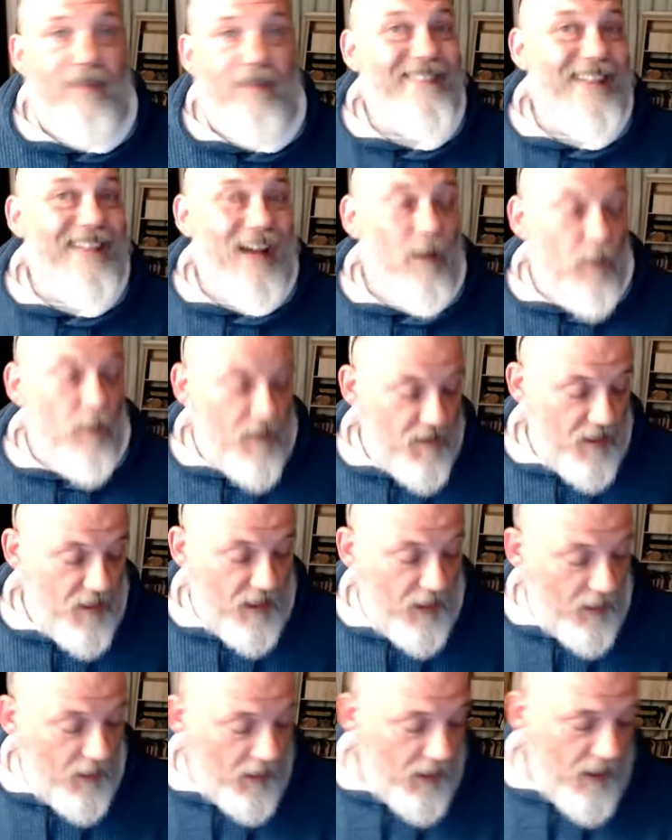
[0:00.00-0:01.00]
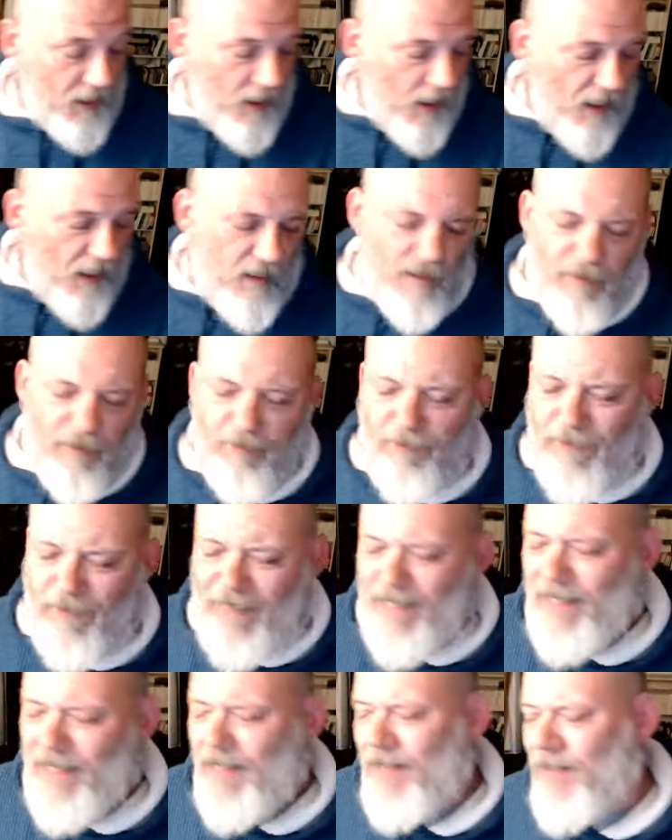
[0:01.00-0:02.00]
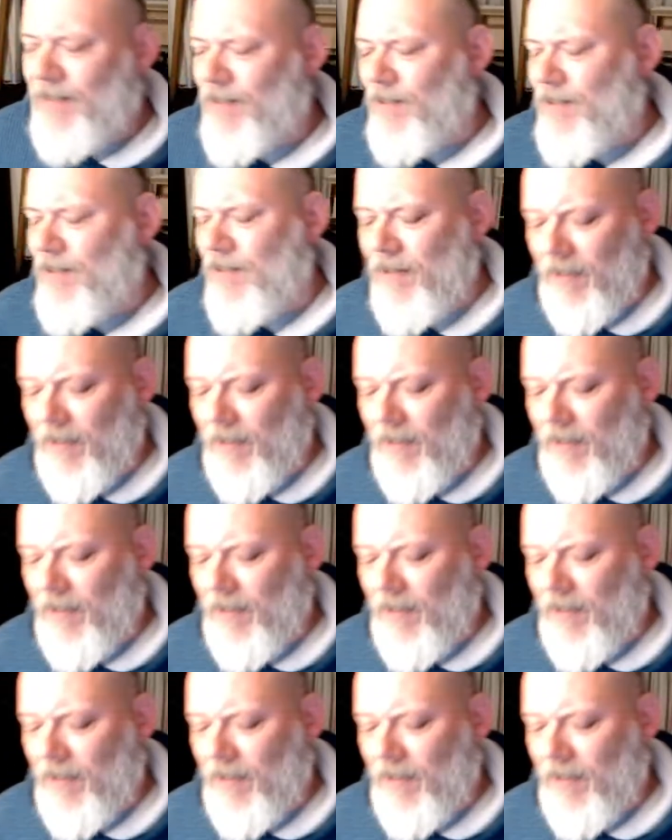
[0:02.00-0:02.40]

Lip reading: That was it. And the fees